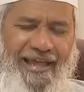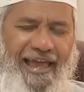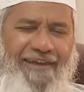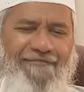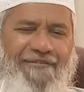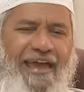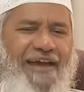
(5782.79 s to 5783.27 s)

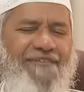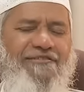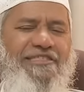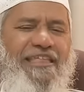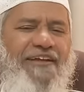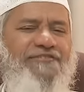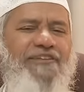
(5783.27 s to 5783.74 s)
And we have
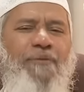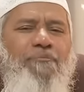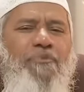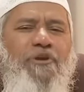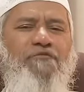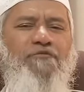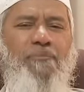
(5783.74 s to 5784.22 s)
in the
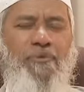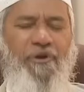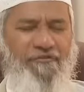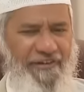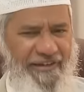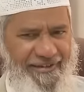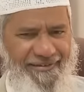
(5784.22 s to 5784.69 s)
example of the
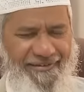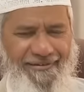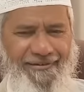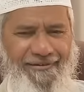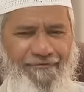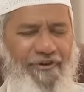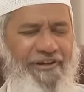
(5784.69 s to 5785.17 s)
Prophet
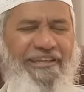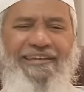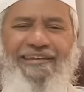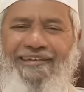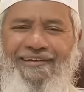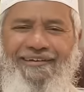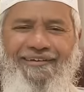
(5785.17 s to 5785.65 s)
what he
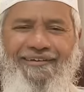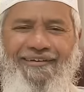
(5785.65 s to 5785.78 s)
did.